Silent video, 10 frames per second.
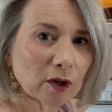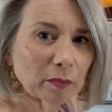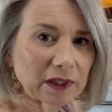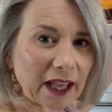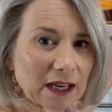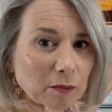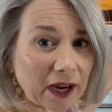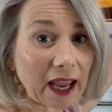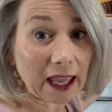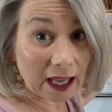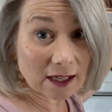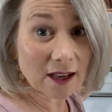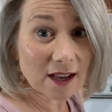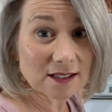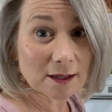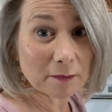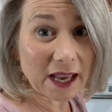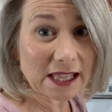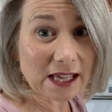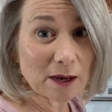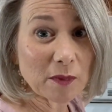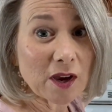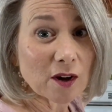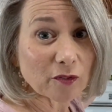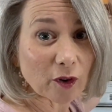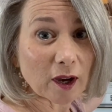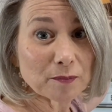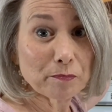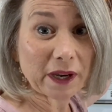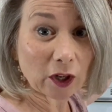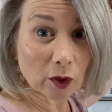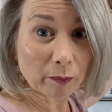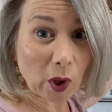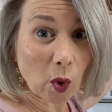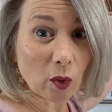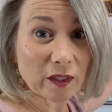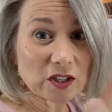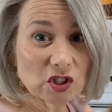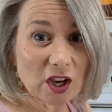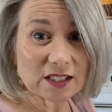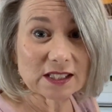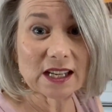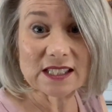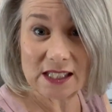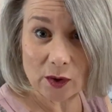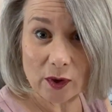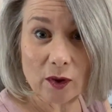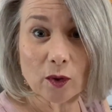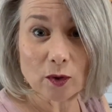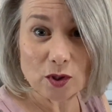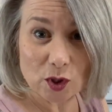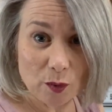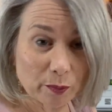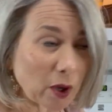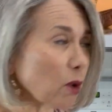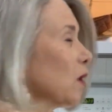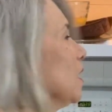a plate, but I can custom make them for a bigger bowl than just a cereal or soup bowl.